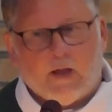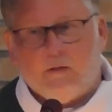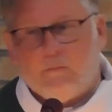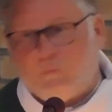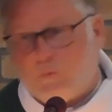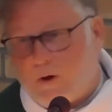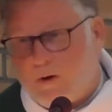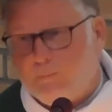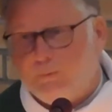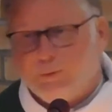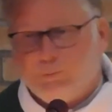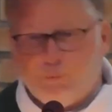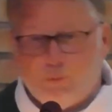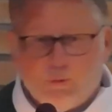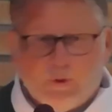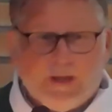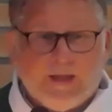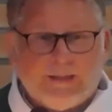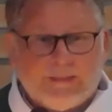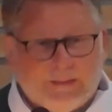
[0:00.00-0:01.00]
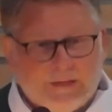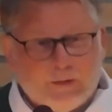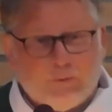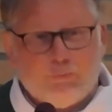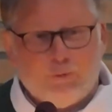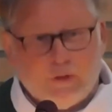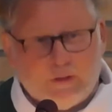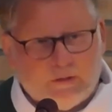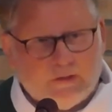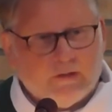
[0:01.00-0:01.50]
I probably won't get
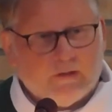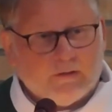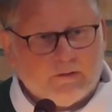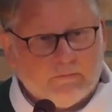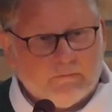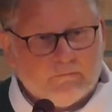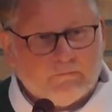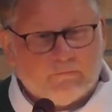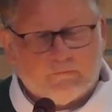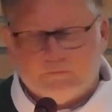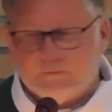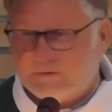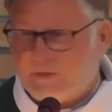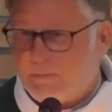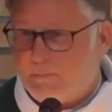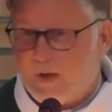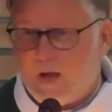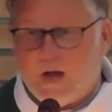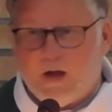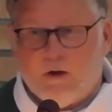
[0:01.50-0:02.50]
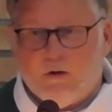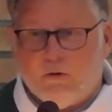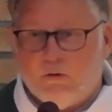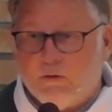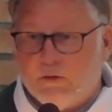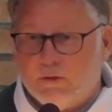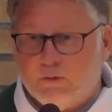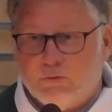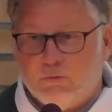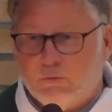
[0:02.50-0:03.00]
there with you.
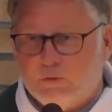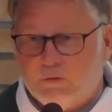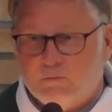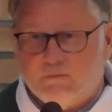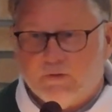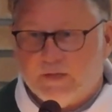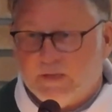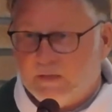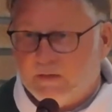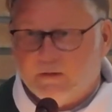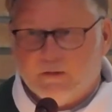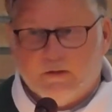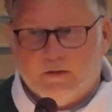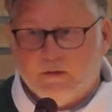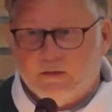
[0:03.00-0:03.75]
Somehow, intuitively,